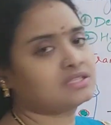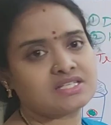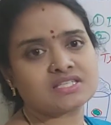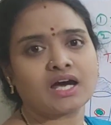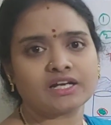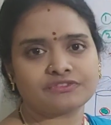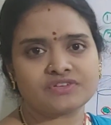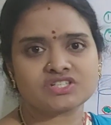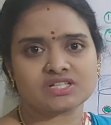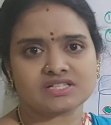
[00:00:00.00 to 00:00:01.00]

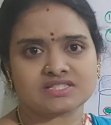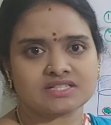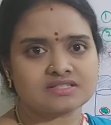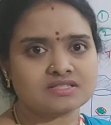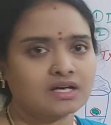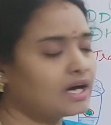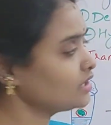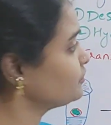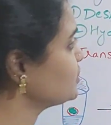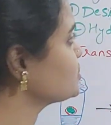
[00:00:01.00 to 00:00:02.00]
artificial seeds?
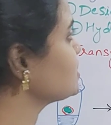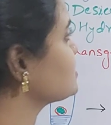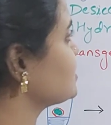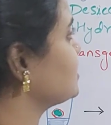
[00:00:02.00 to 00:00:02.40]
Artificial seed